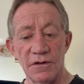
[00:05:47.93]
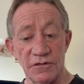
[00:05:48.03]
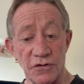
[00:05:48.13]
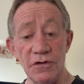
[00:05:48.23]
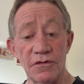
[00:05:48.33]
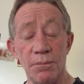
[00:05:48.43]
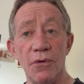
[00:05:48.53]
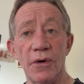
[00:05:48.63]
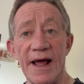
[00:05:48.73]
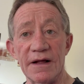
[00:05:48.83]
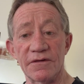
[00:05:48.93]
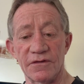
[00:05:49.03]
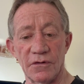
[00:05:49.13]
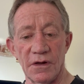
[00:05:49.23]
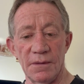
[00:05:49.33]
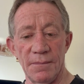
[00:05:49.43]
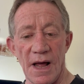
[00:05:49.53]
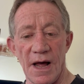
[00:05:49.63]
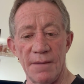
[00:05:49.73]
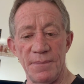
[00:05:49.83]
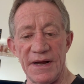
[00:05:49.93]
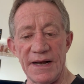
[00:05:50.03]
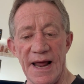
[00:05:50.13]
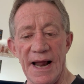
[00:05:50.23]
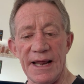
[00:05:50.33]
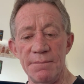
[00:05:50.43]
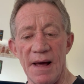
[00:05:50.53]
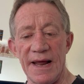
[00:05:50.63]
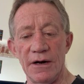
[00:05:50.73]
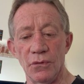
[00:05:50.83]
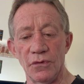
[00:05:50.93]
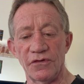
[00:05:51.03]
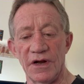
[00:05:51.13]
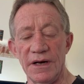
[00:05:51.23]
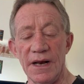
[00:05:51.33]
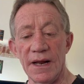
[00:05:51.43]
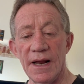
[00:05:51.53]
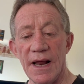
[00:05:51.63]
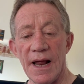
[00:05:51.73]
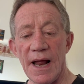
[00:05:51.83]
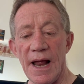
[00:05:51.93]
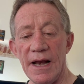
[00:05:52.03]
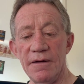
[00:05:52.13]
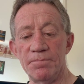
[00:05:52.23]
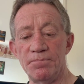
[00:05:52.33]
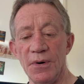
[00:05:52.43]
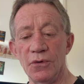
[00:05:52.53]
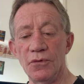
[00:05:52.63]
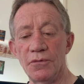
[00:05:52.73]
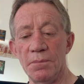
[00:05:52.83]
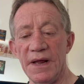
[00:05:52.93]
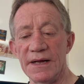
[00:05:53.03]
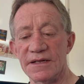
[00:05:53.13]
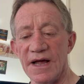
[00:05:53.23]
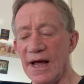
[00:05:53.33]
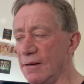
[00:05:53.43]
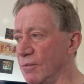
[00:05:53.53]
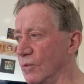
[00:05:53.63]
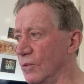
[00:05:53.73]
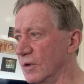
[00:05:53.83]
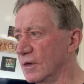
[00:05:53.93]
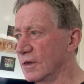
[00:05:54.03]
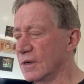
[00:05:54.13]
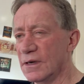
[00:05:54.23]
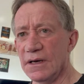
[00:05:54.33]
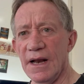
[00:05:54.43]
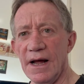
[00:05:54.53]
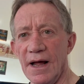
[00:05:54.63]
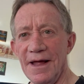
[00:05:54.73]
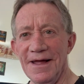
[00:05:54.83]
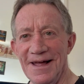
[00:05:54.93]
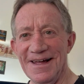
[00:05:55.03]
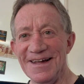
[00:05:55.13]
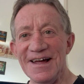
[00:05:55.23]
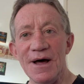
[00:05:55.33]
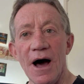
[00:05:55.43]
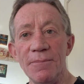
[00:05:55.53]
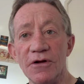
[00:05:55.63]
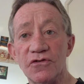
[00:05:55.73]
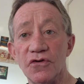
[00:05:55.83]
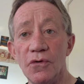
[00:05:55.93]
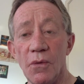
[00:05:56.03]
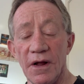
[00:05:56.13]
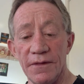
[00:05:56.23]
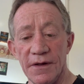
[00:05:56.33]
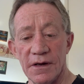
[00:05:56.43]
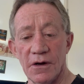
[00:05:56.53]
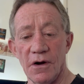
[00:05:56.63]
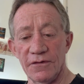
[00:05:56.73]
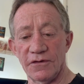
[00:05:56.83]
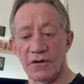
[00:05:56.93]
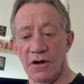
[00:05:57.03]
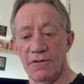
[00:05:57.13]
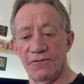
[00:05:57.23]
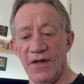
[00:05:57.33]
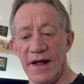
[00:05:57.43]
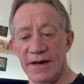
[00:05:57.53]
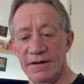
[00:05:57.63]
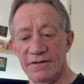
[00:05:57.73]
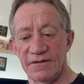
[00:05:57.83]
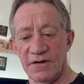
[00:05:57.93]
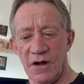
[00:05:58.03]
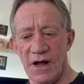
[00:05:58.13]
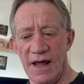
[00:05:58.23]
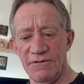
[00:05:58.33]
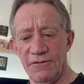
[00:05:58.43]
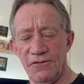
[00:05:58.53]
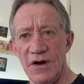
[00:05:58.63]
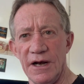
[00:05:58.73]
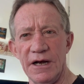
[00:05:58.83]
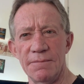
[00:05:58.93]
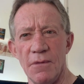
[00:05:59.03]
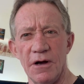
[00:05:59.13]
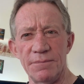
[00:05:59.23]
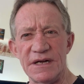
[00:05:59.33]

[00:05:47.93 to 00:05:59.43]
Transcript: two support acts, being Ellie Mae Lawson and Build Me a Table. Now, I'm not sure what the cost of that is. I have a feeling it might be